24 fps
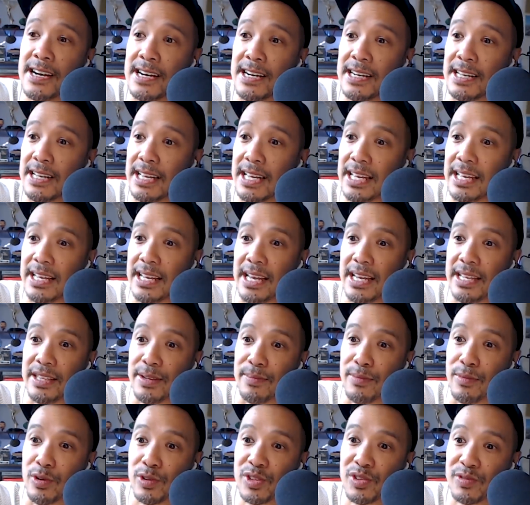in the
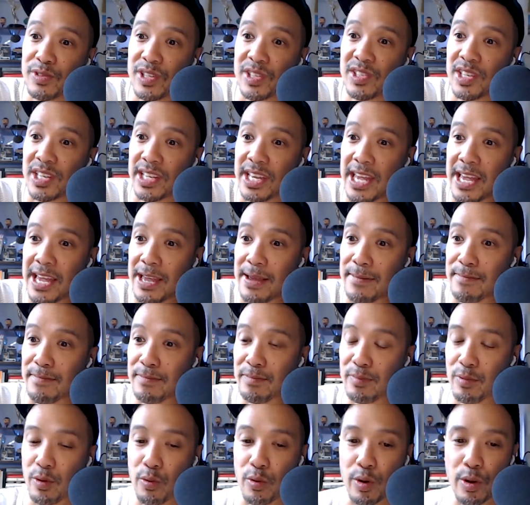most recent game,
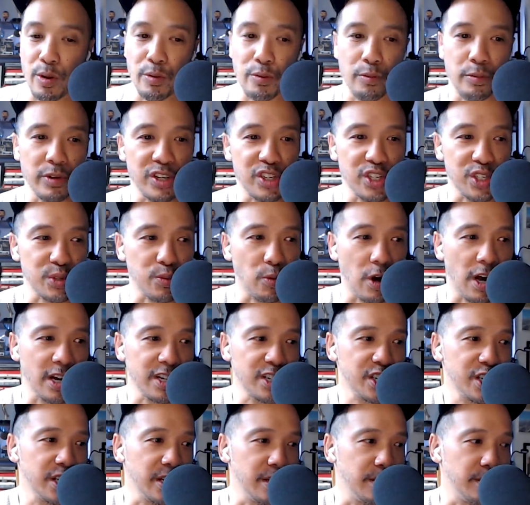we just watched
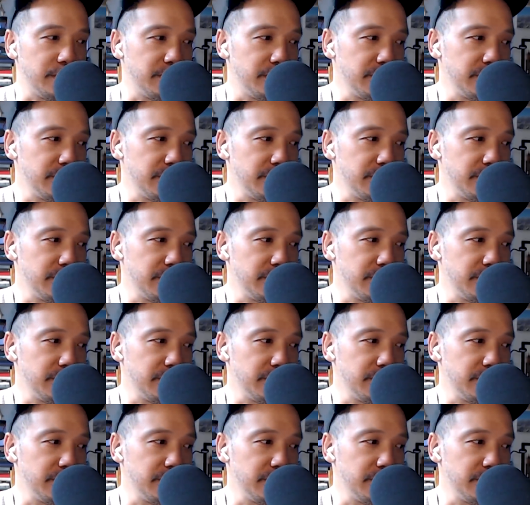him,